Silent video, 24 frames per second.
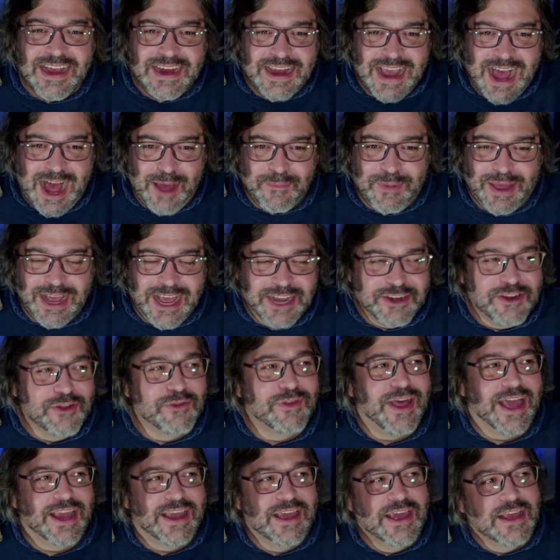comment, and you're
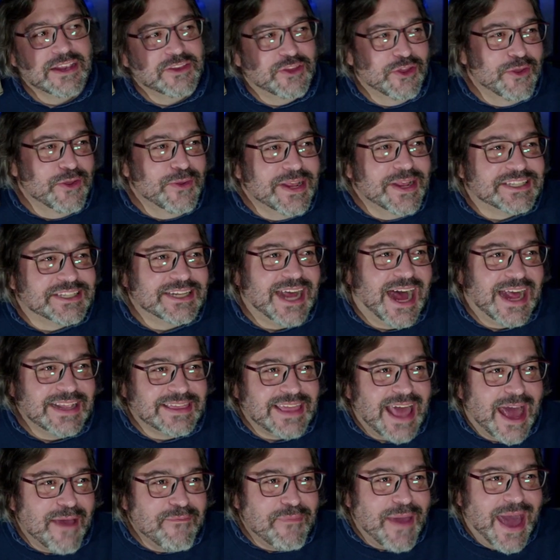like, dude, it's not
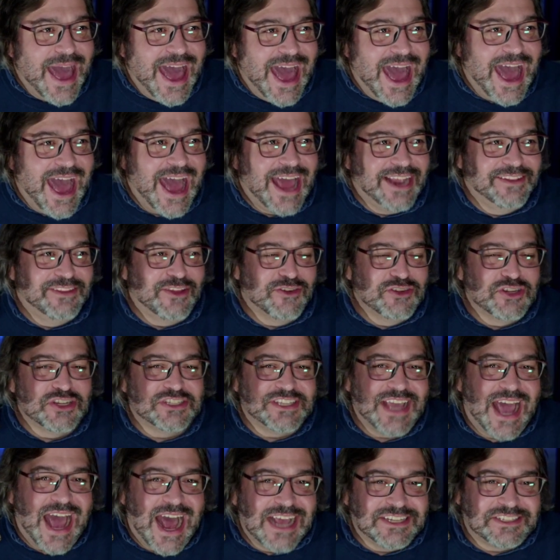that bad. They're just
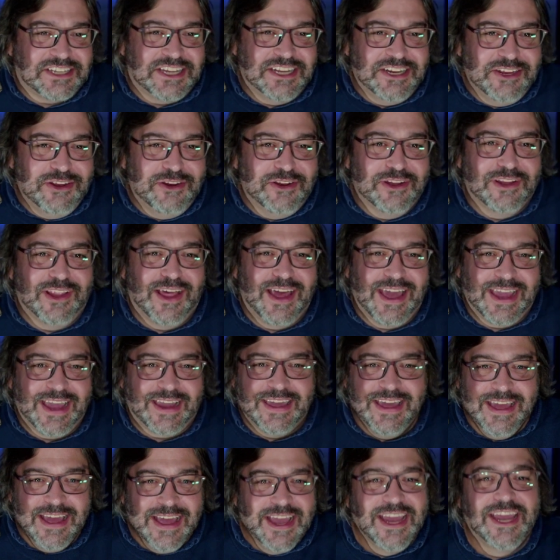asking you to
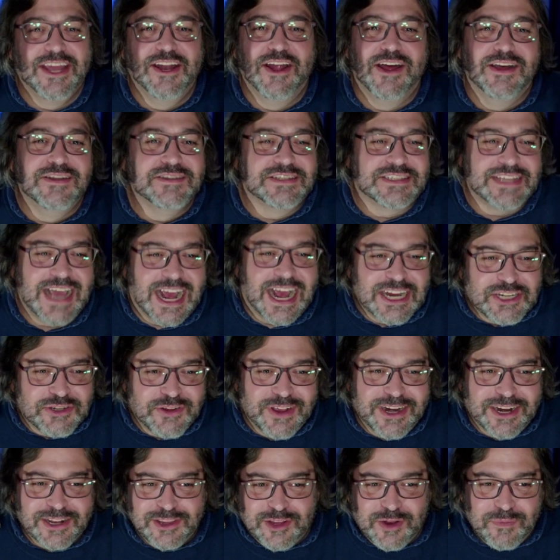like,
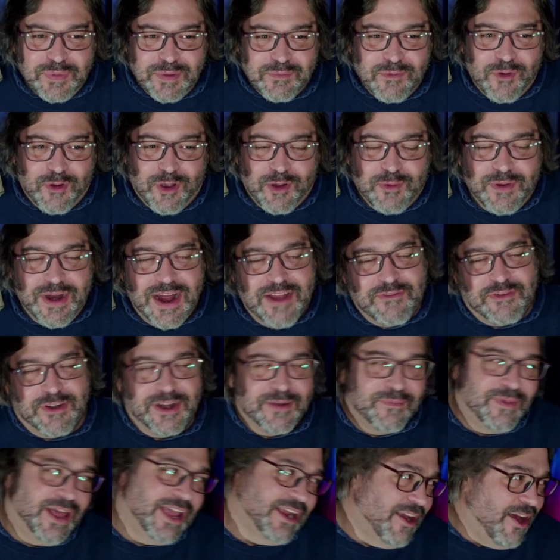saturate a little bit more or whatever. And
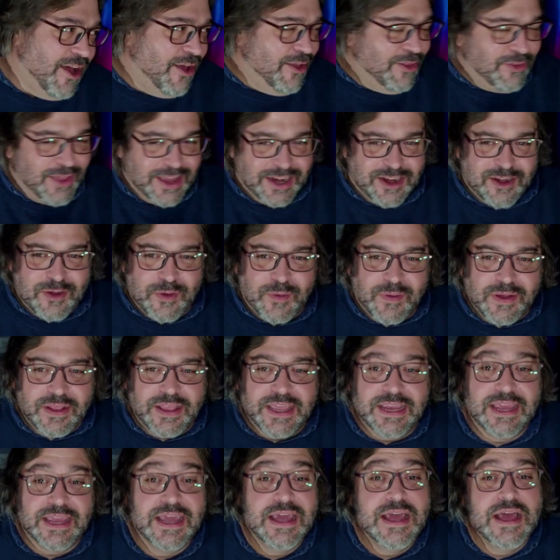I'm like, oh, like,
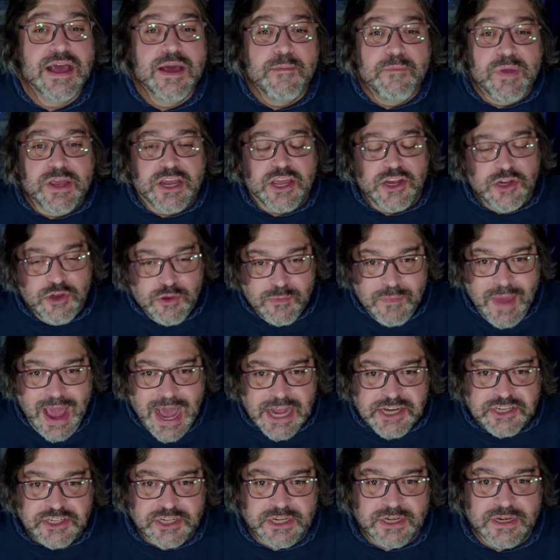but can you
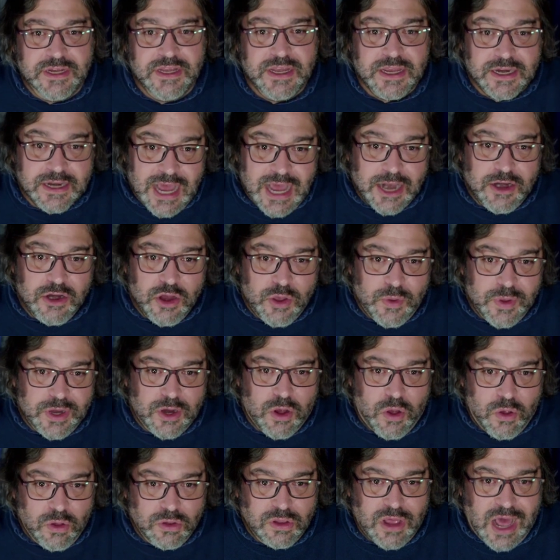imagine not knowing
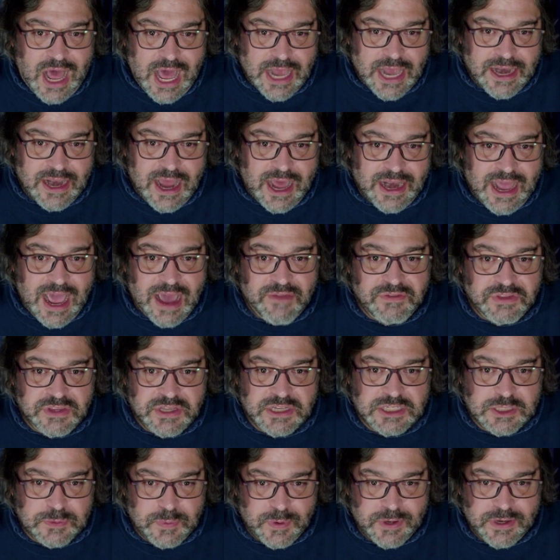a whole lot, not having the
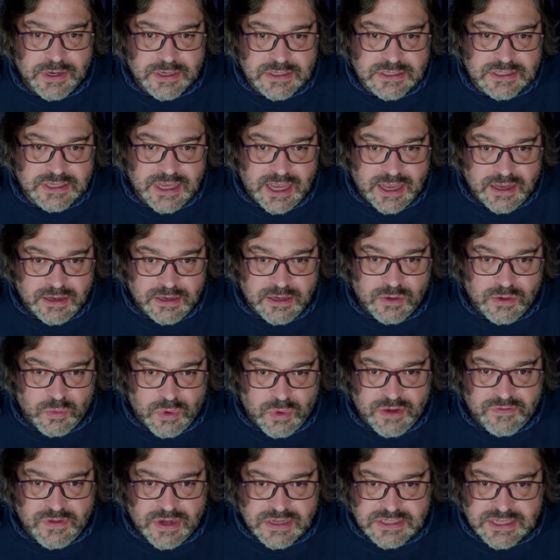experience that,
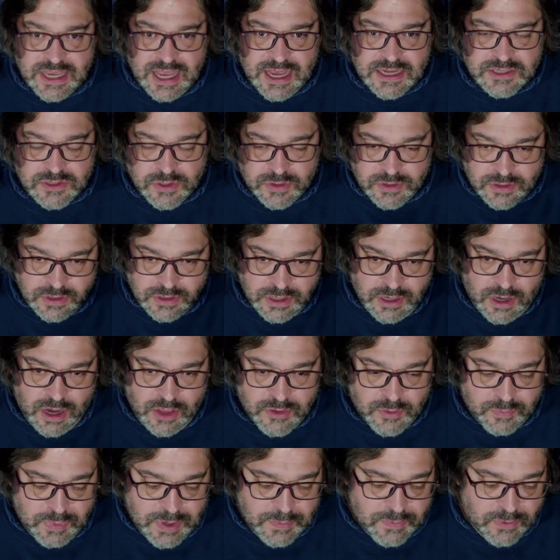one of us has, or,
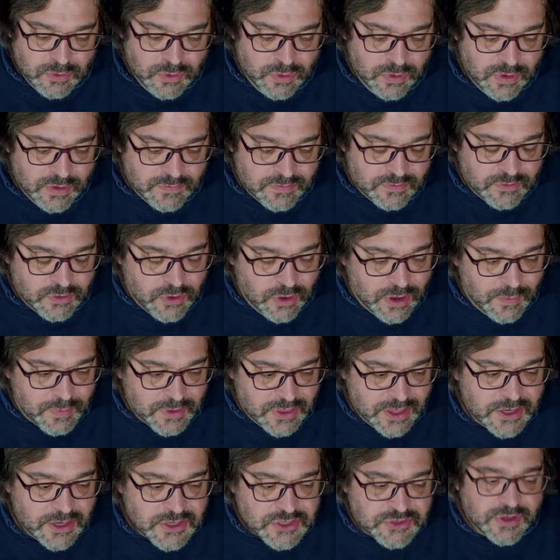other people who have grown up in
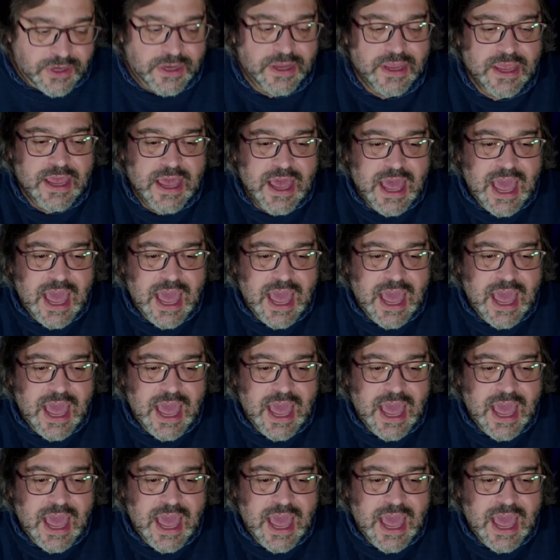the industry,